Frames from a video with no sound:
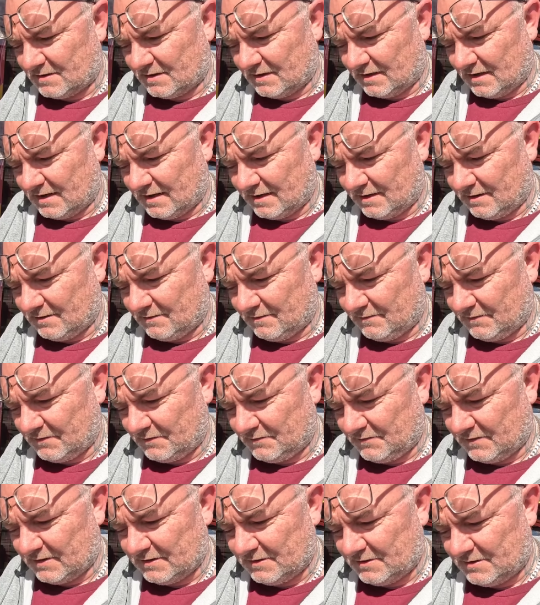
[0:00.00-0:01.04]
the light of
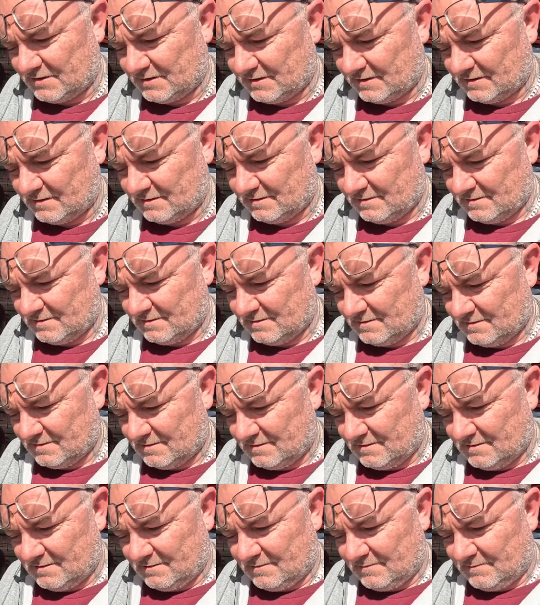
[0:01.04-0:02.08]
adventure.
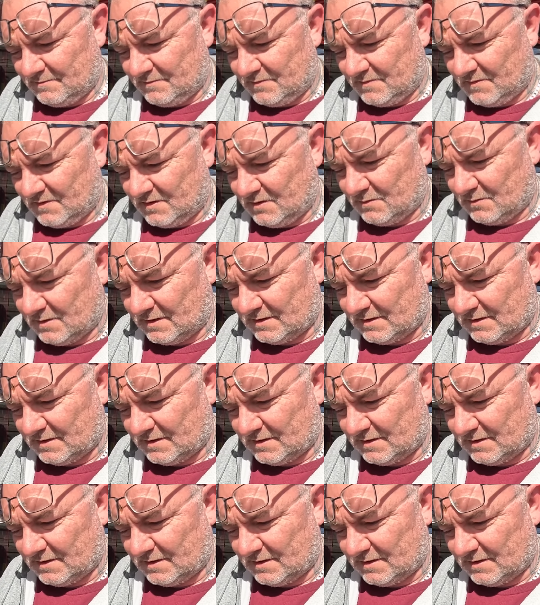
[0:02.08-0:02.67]
You